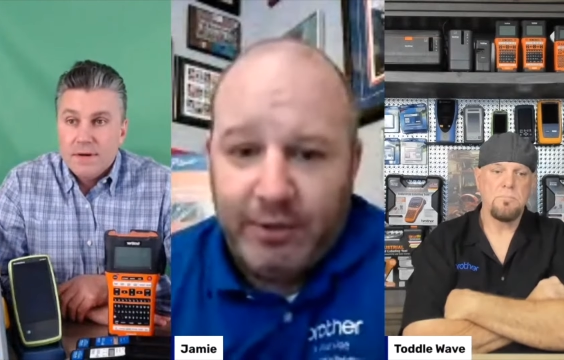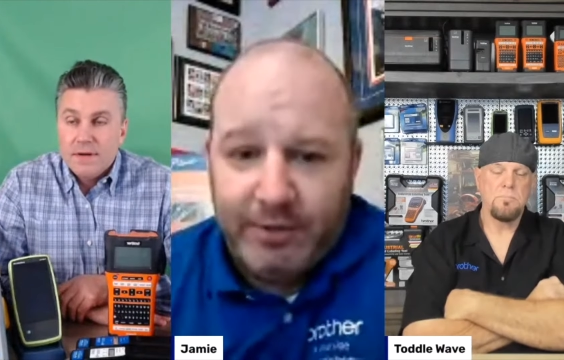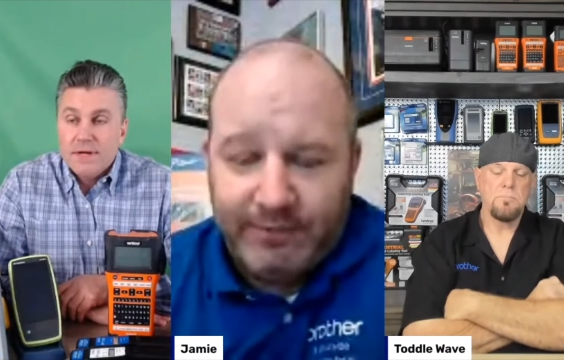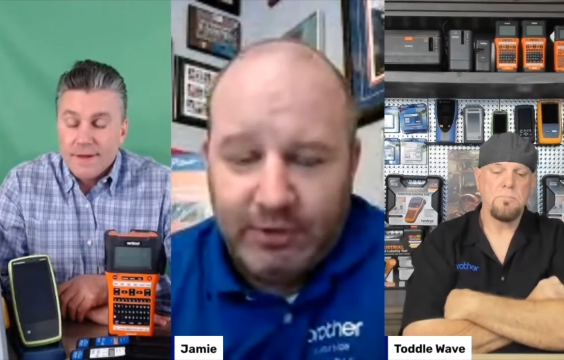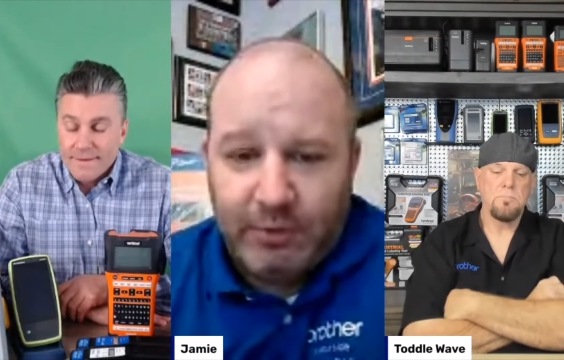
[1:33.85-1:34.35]

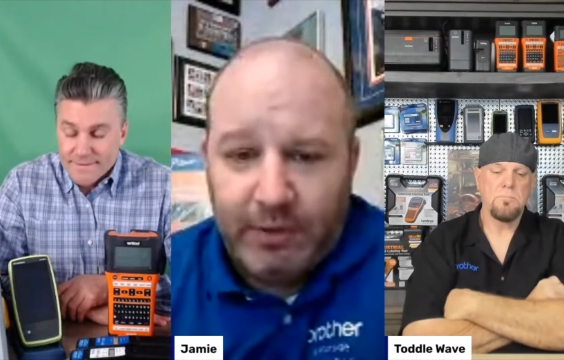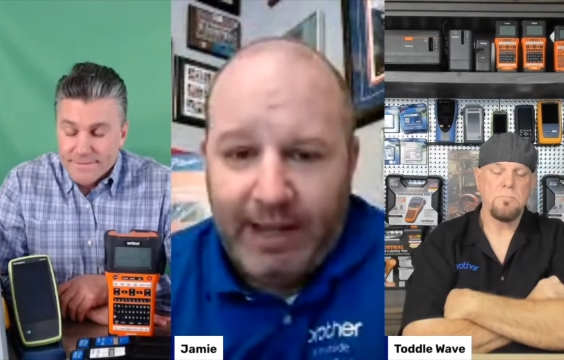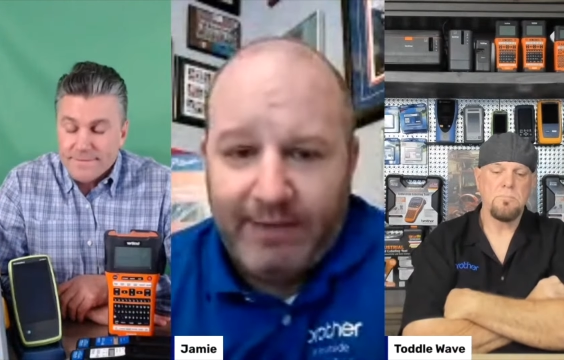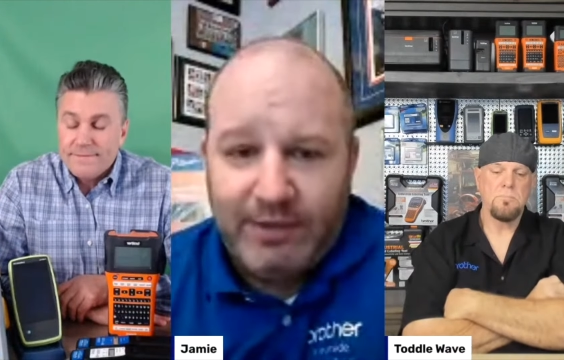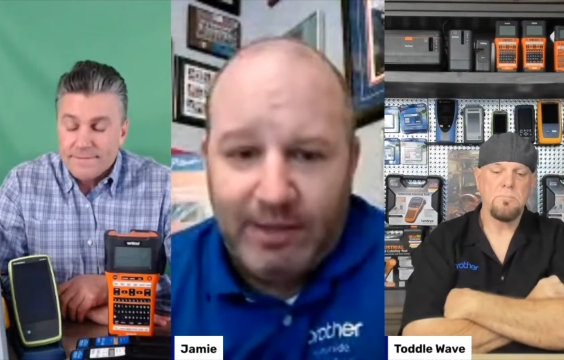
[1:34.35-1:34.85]
Speaker 1: out of your own
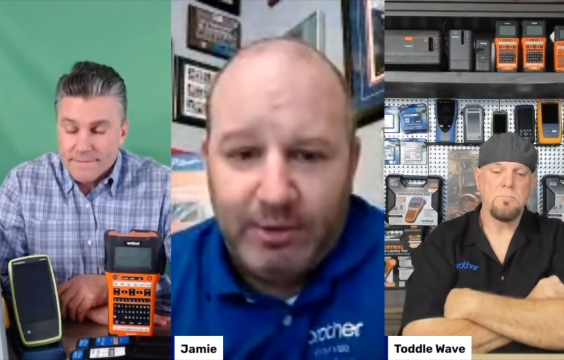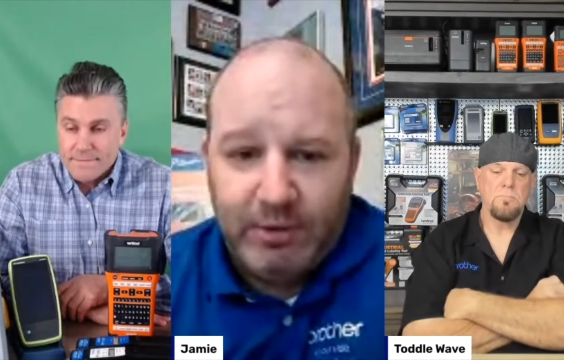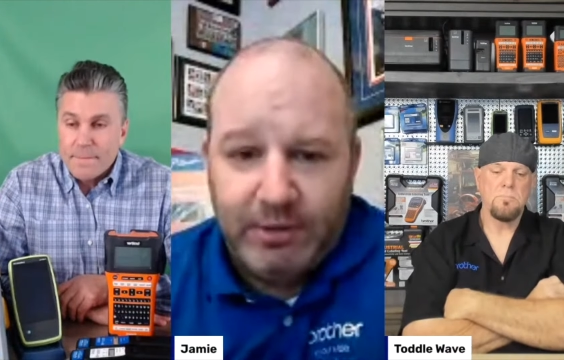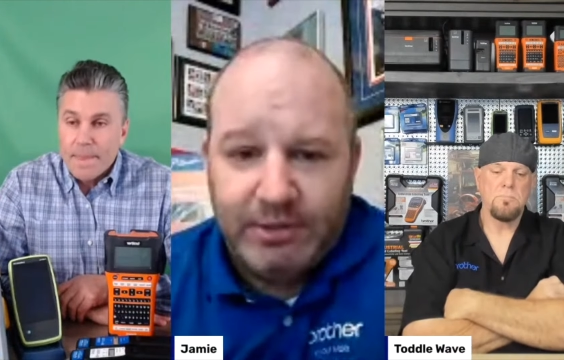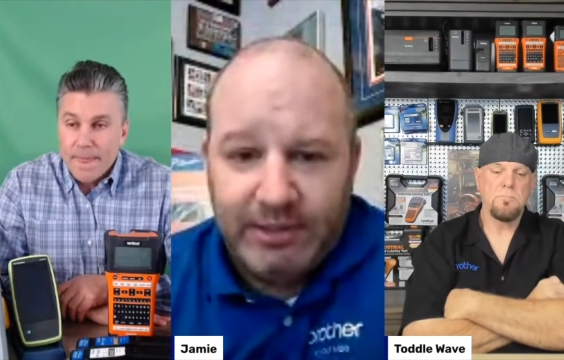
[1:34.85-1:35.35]
inventory to
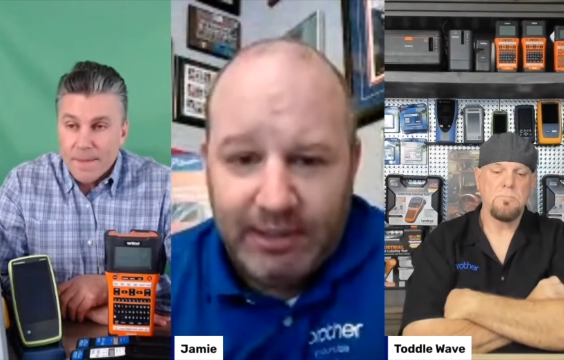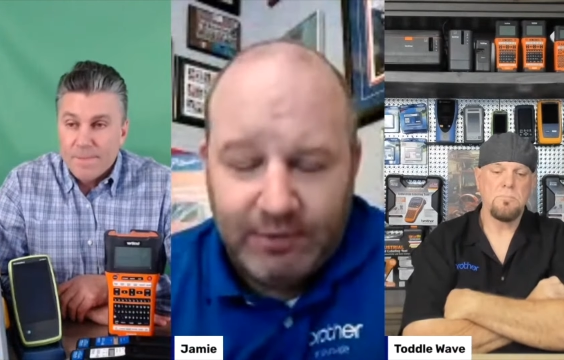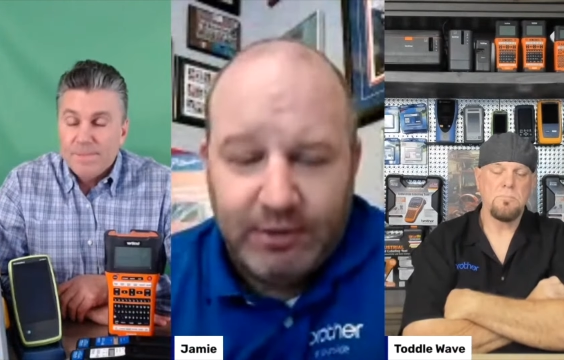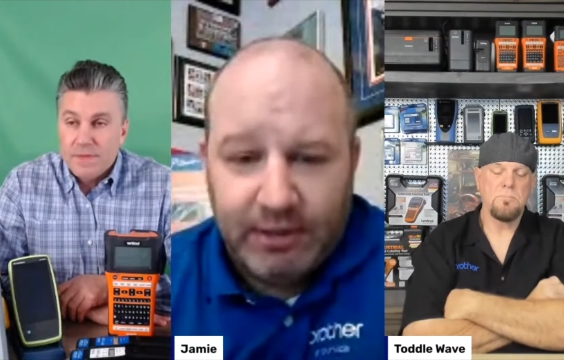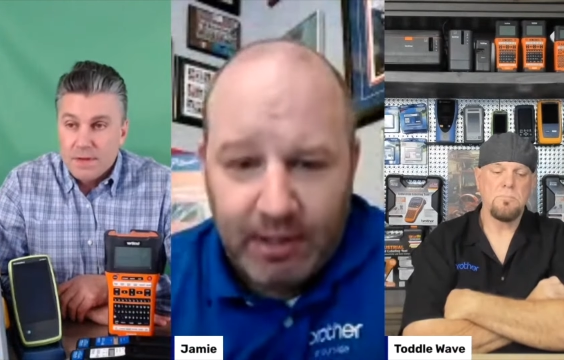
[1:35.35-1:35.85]
have demo
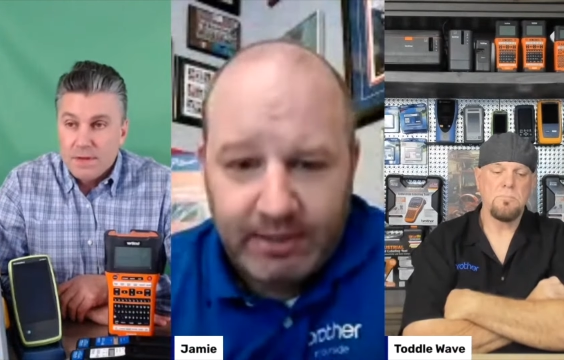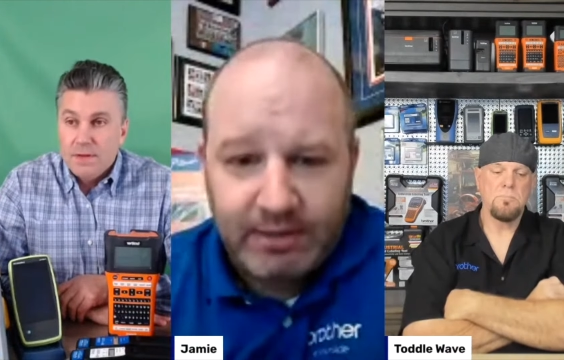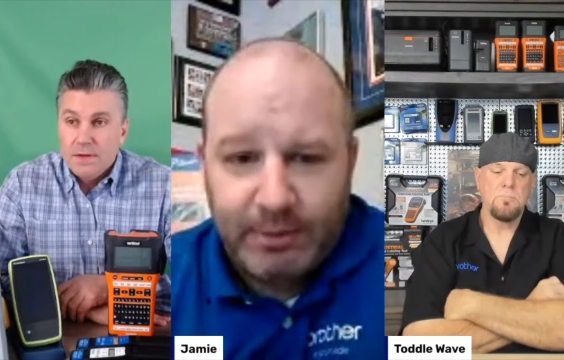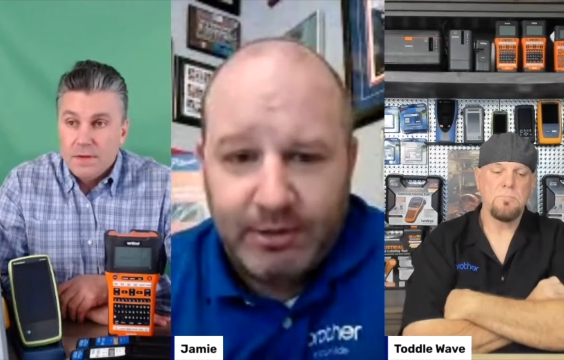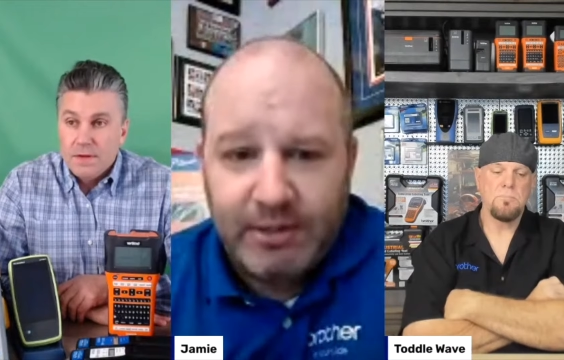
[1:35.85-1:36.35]
units to give
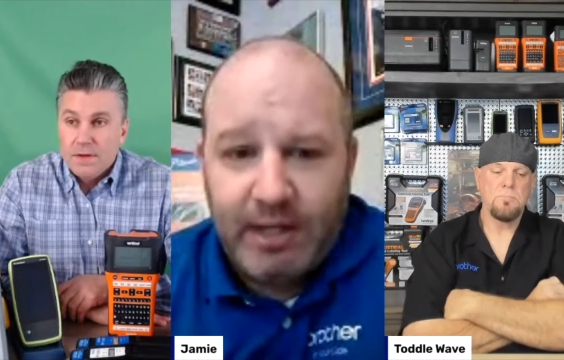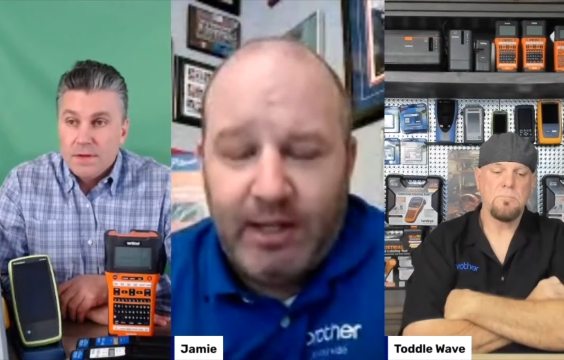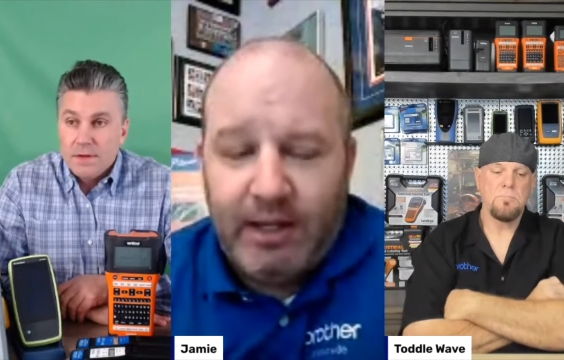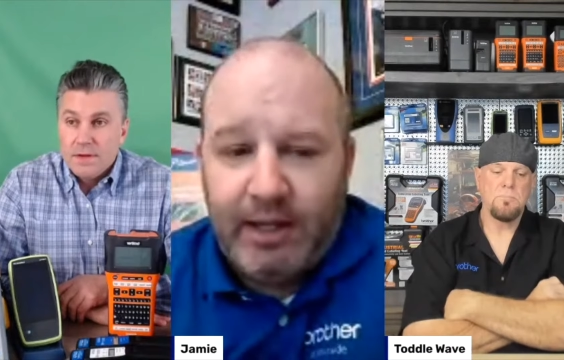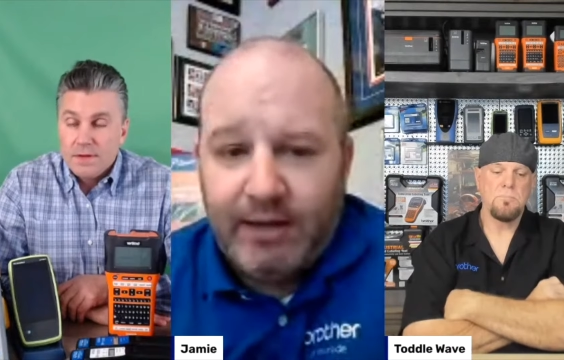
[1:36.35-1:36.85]
to the
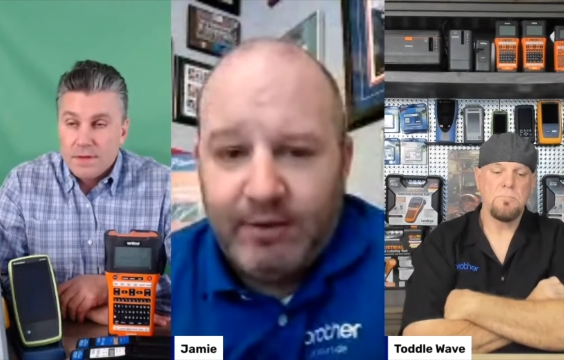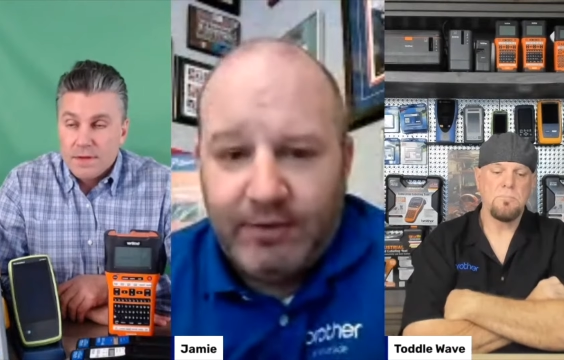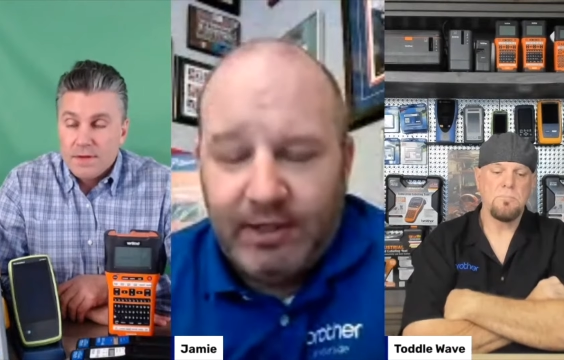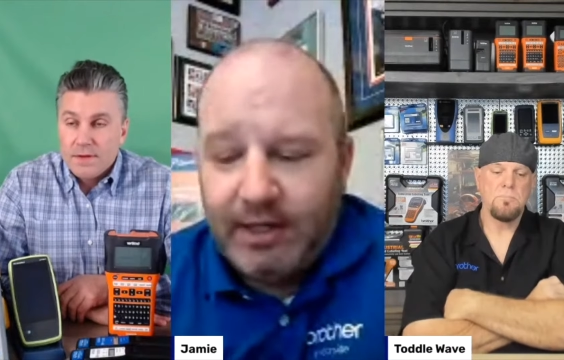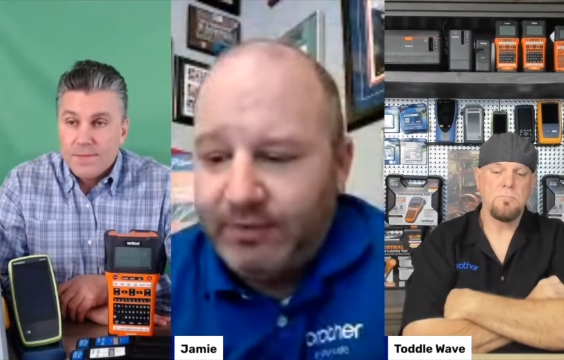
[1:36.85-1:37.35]
customers
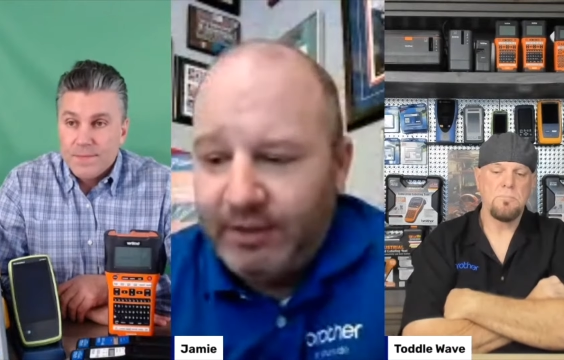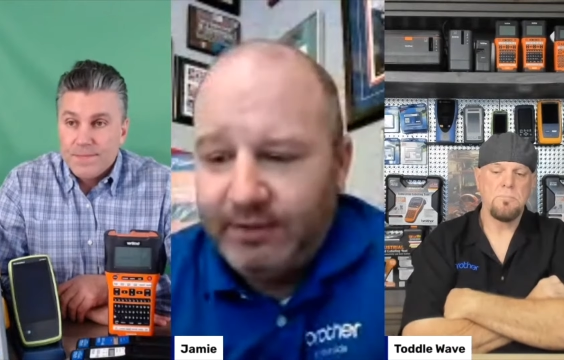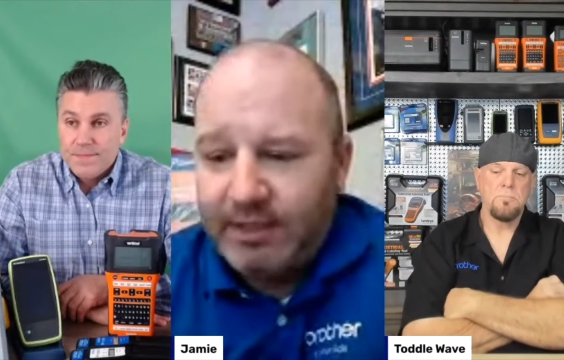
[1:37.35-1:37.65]
and everything.